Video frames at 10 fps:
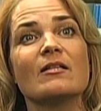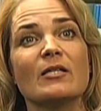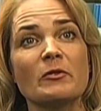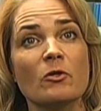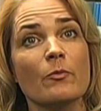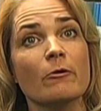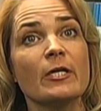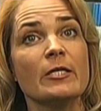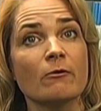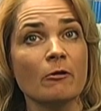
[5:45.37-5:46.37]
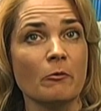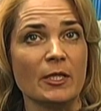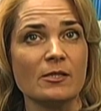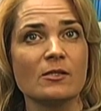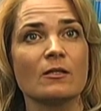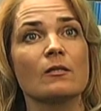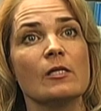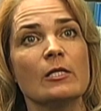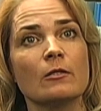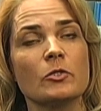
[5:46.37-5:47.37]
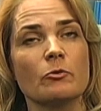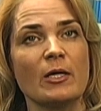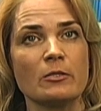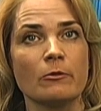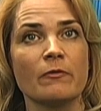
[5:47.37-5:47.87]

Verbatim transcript: Dr. Murray Urowitz, clinical director